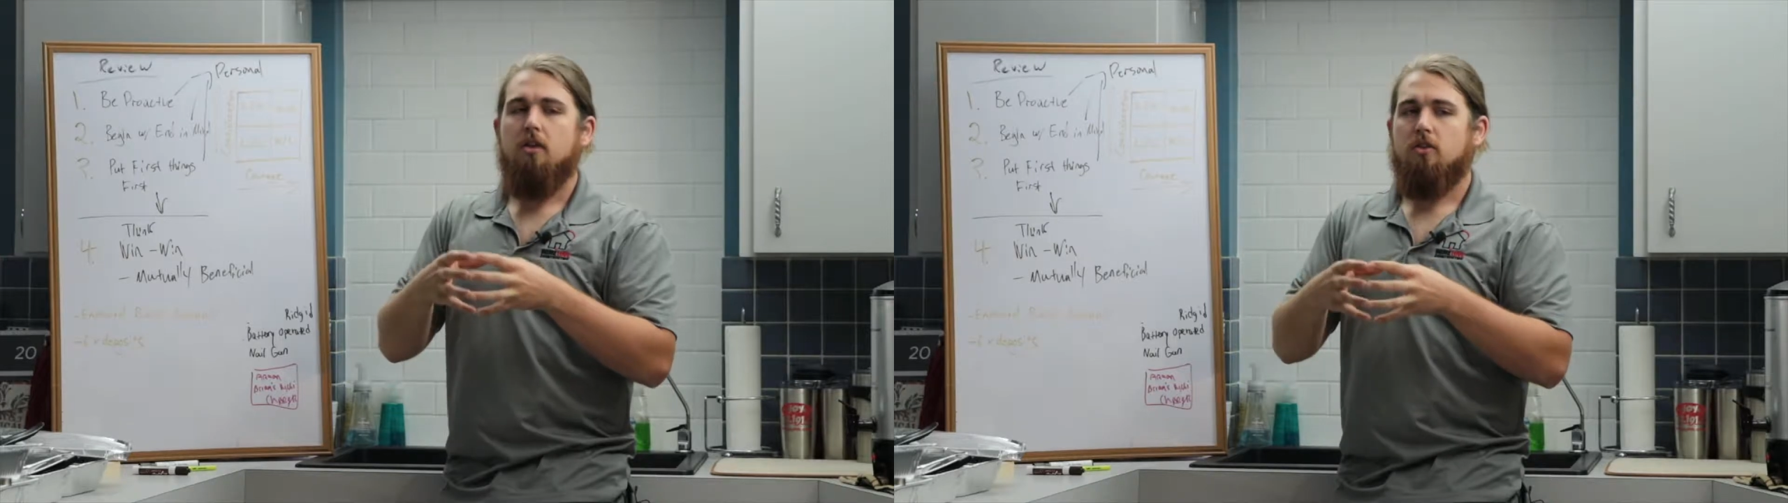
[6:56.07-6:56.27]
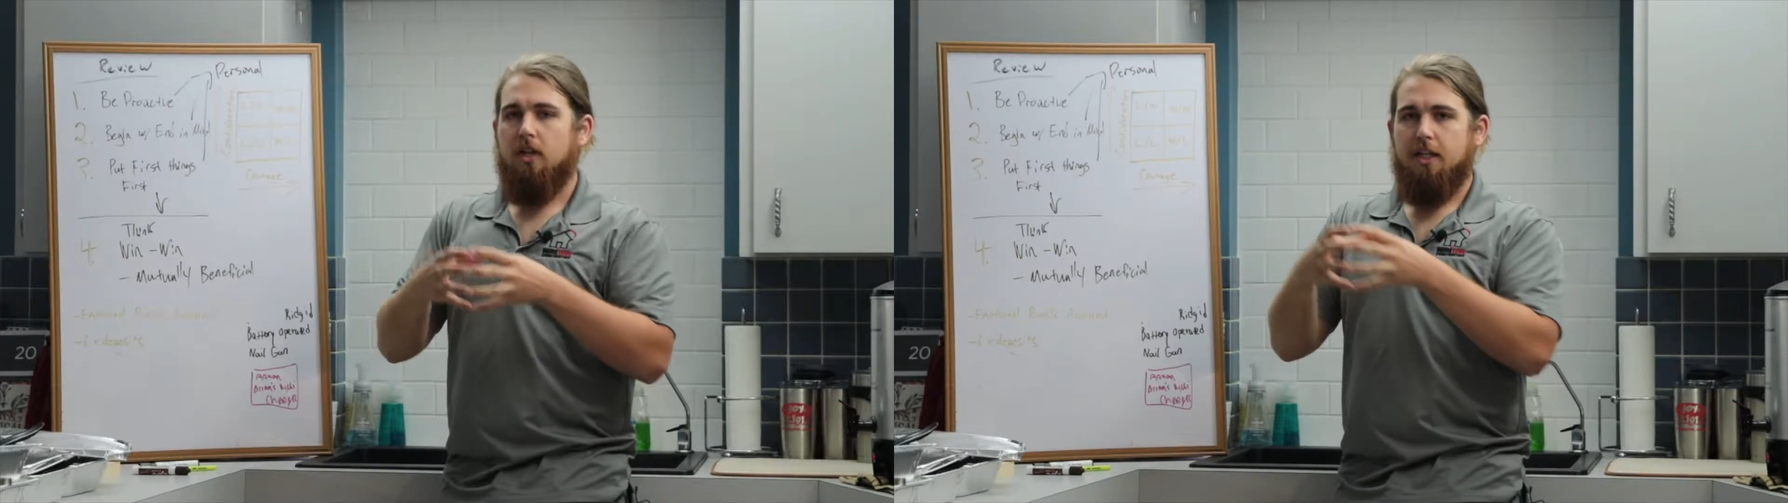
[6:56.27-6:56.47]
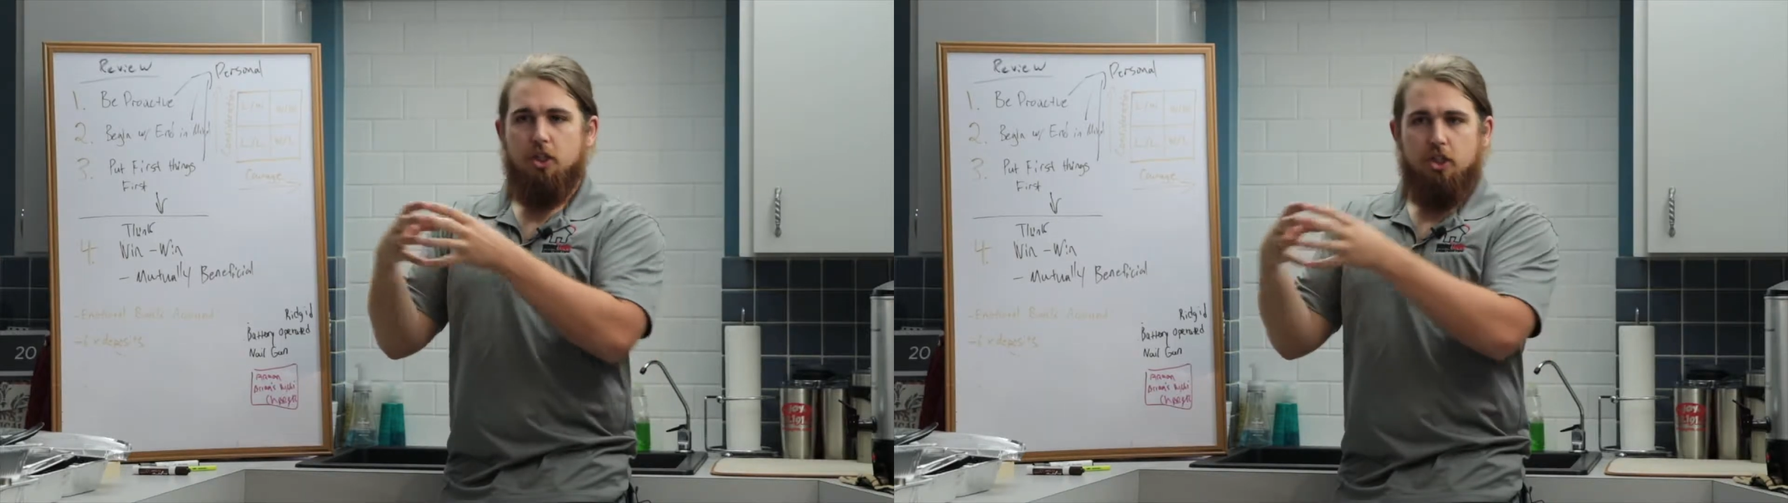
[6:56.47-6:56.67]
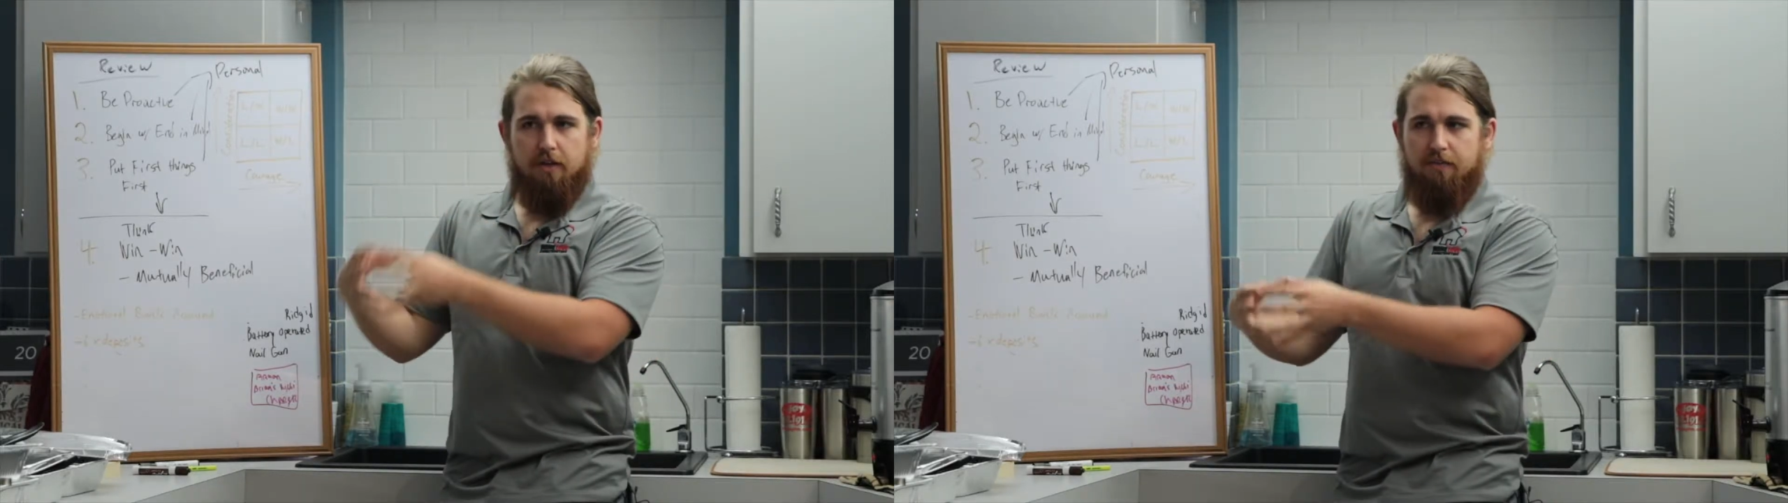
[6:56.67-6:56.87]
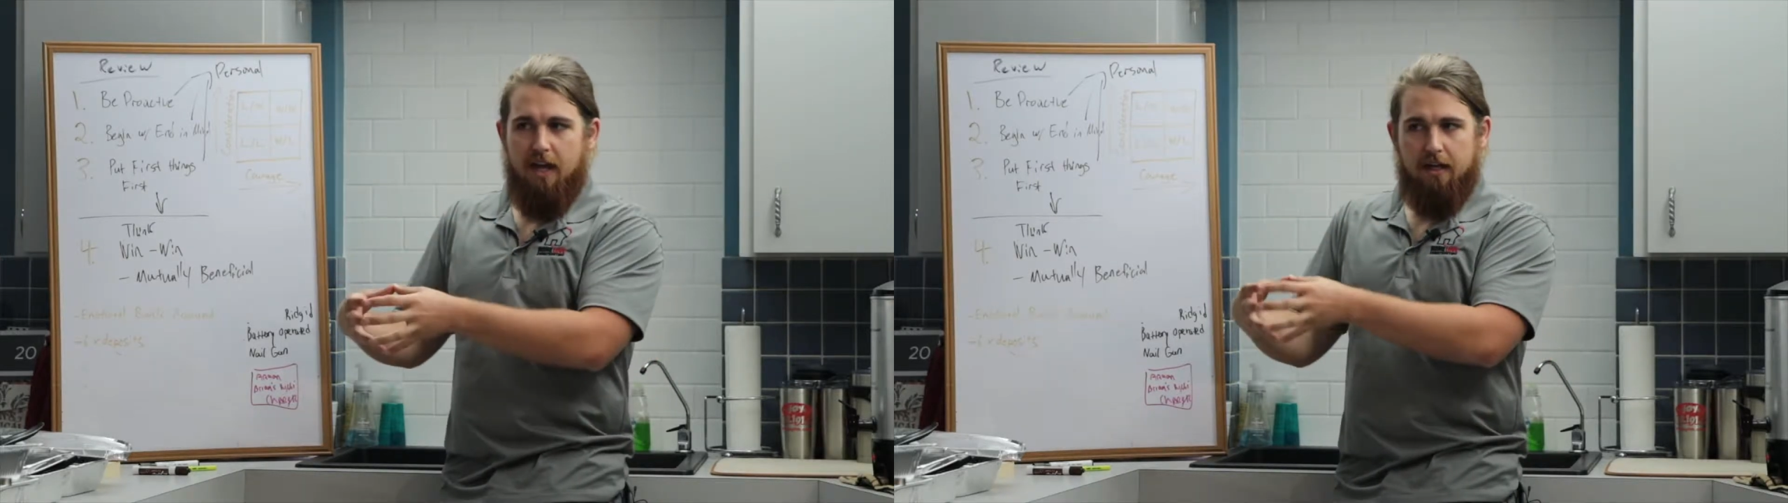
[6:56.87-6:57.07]
So let's
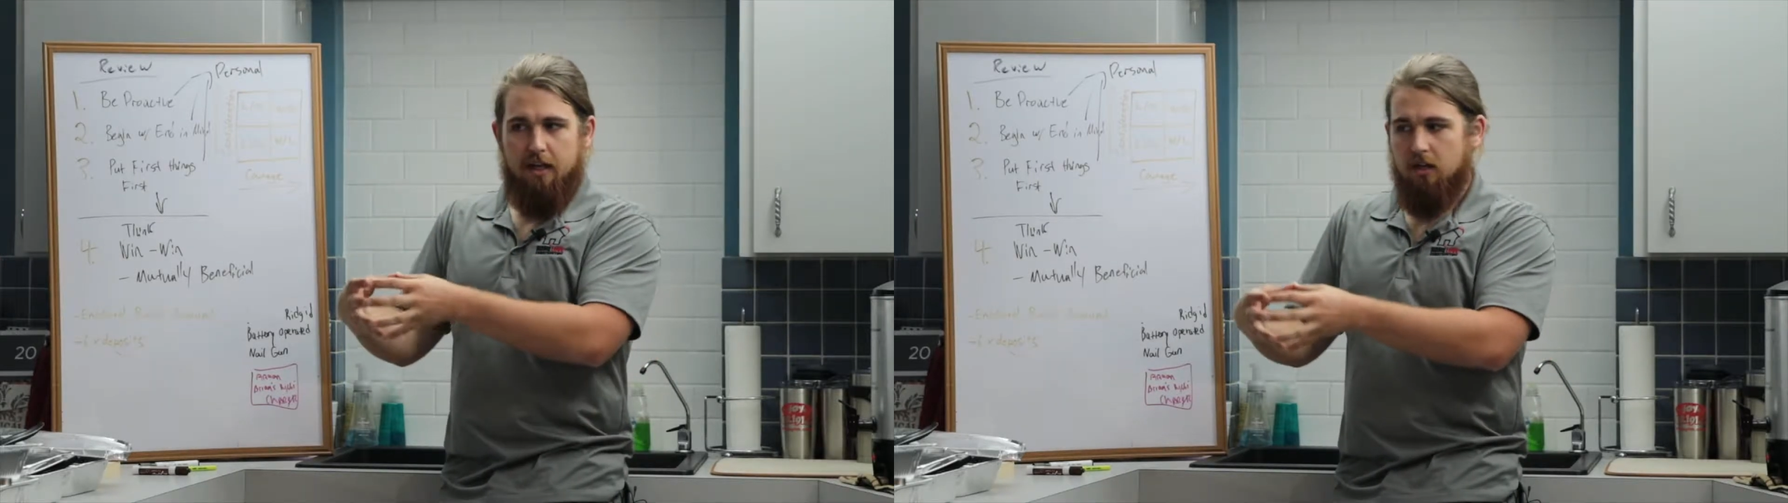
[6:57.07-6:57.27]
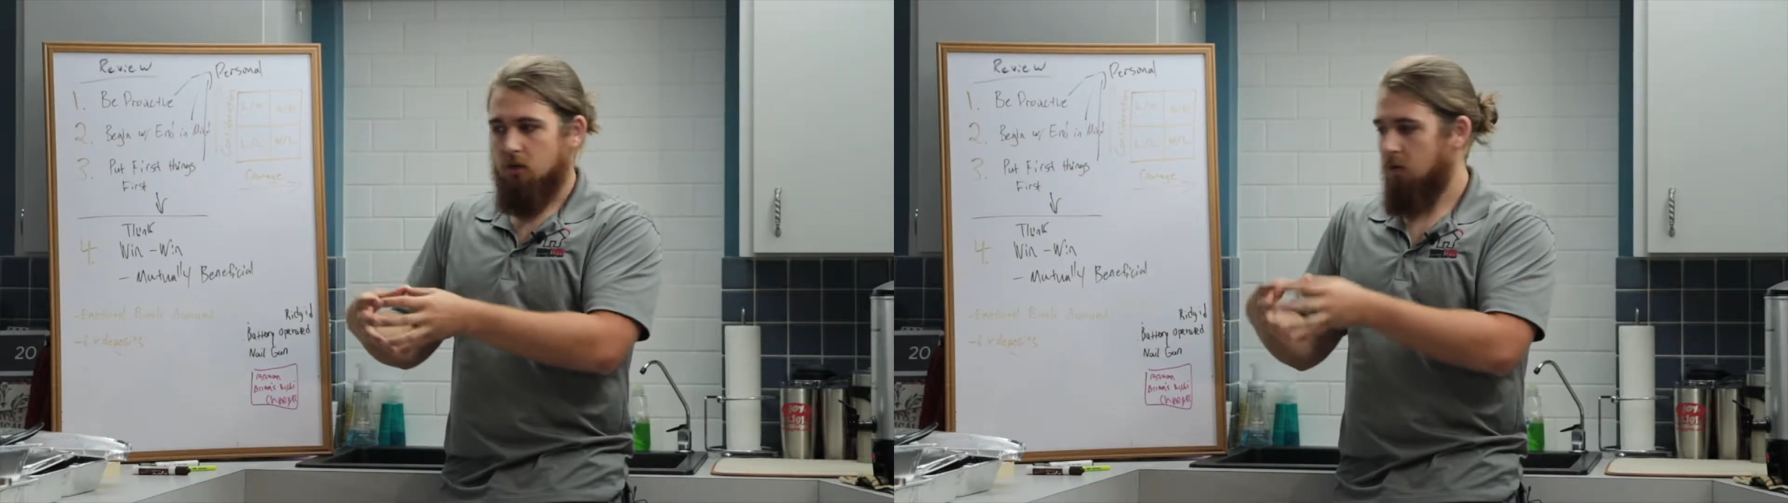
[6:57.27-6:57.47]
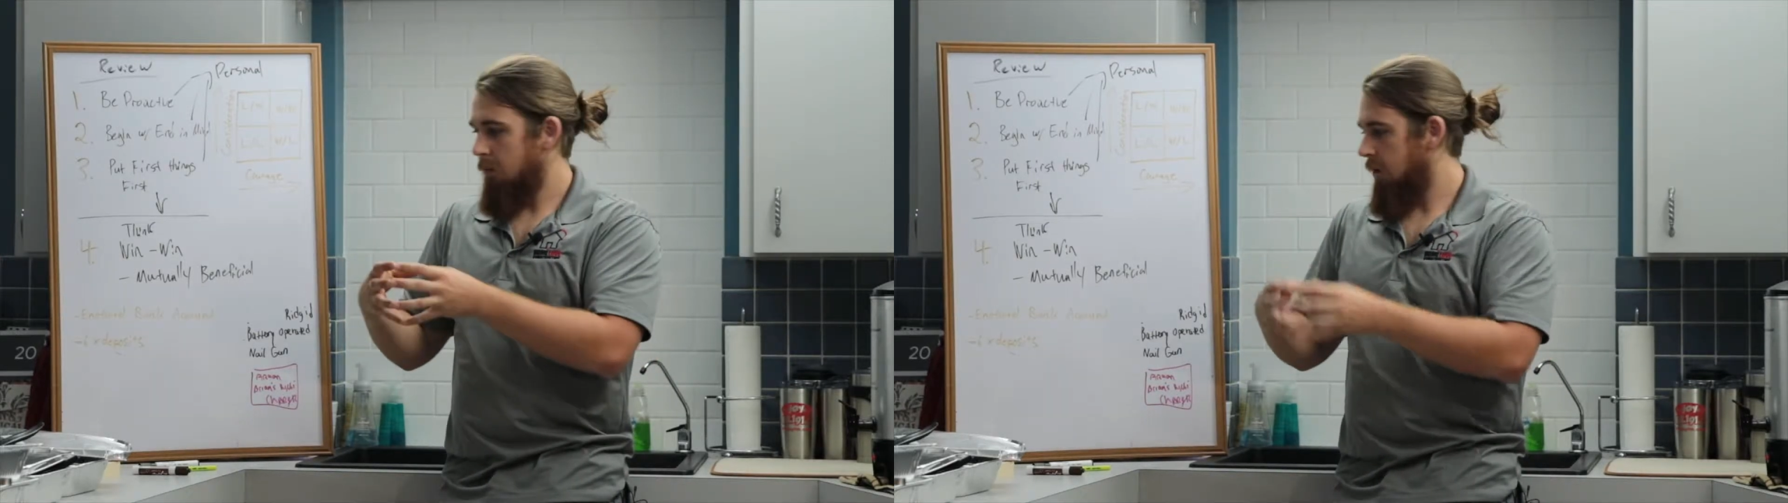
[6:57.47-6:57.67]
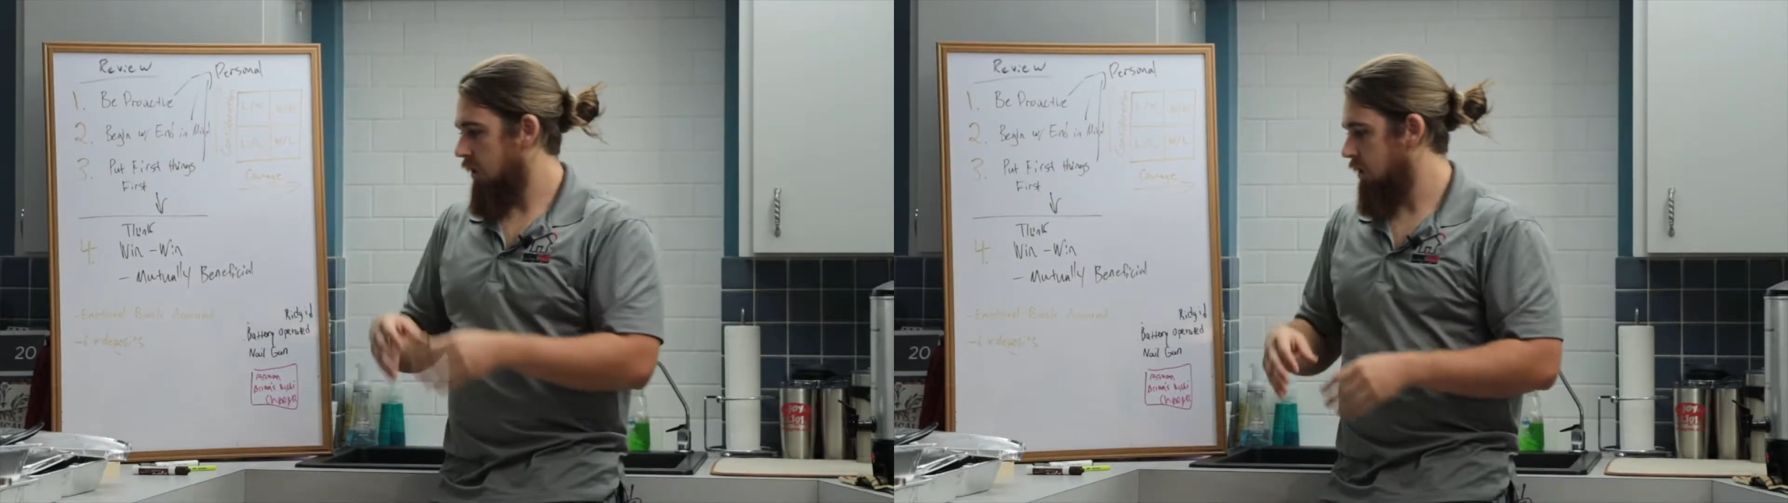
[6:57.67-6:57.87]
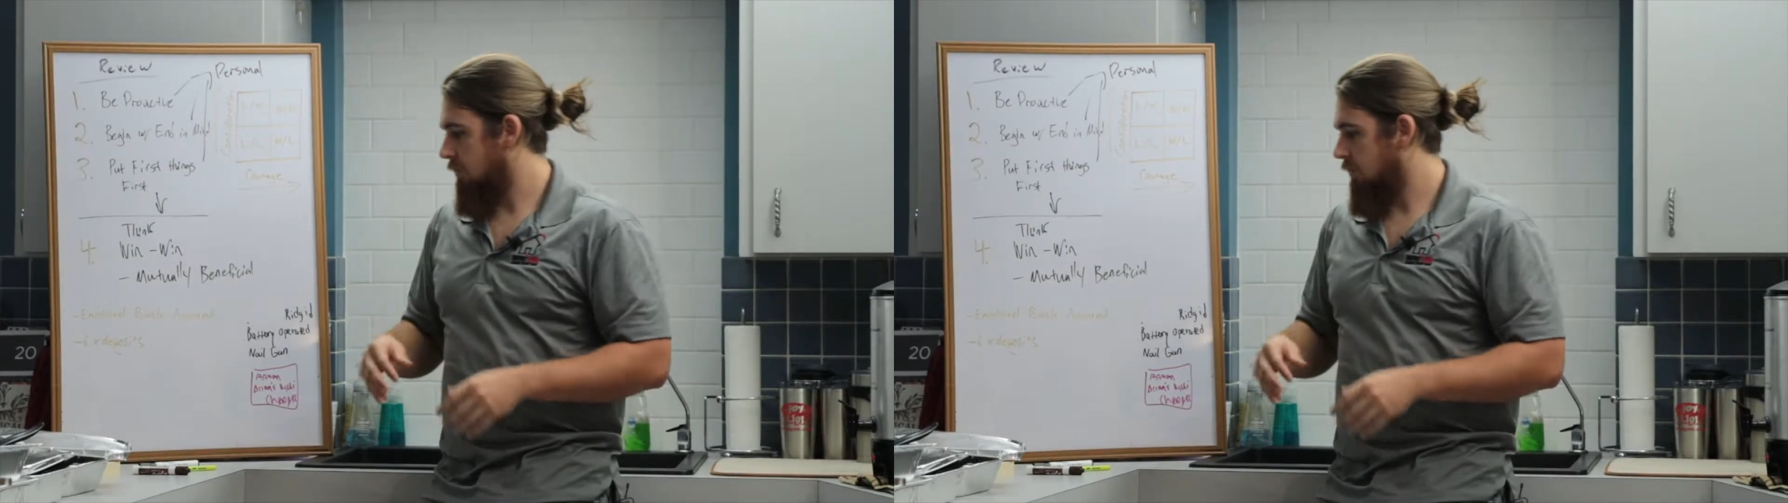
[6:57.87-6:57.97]
shift that into an abundance